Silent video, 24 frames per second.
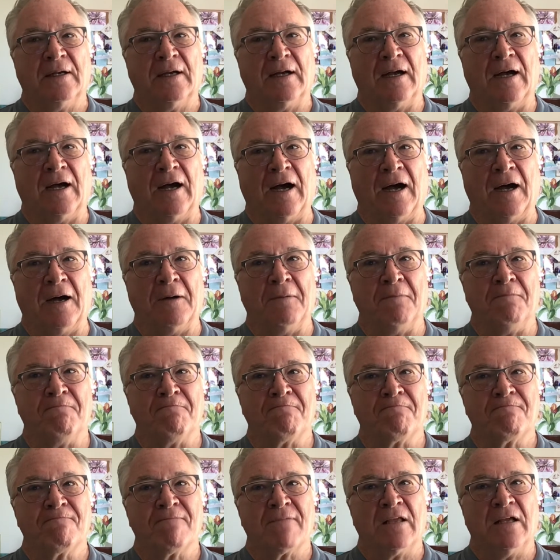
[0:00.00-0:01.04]

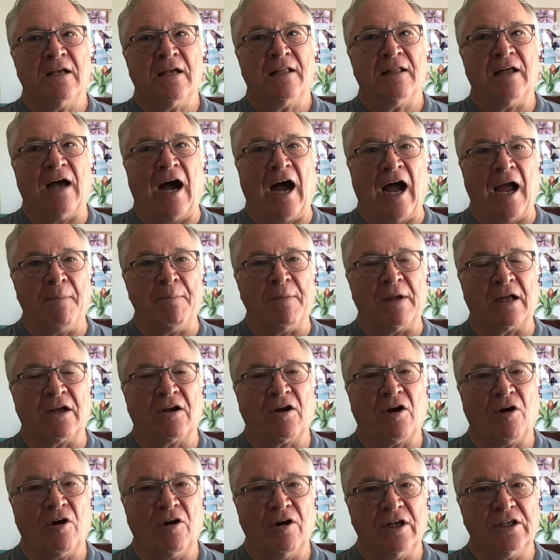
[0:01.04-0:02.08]
I'm
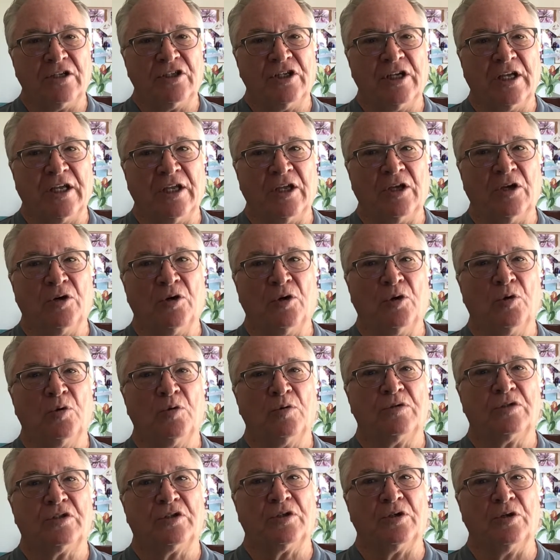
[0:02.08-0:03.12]
encouraging
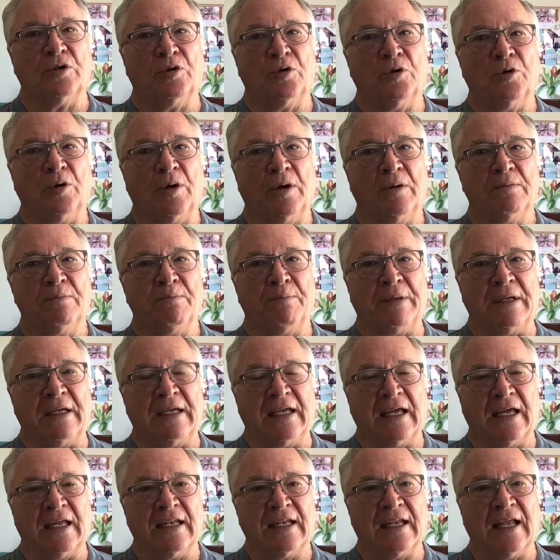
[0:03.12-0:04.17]
you to
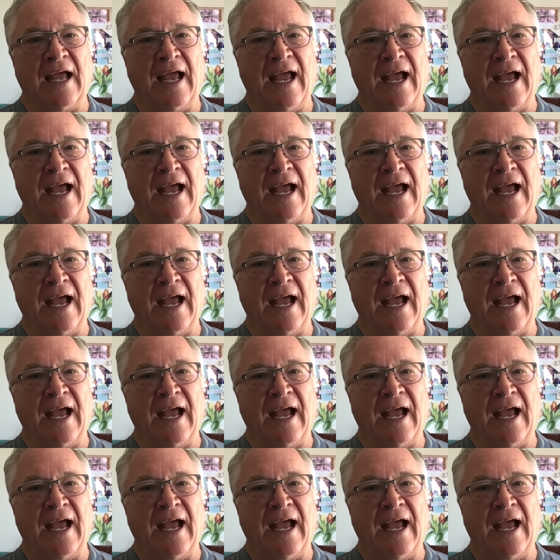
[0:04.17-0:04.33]
begin to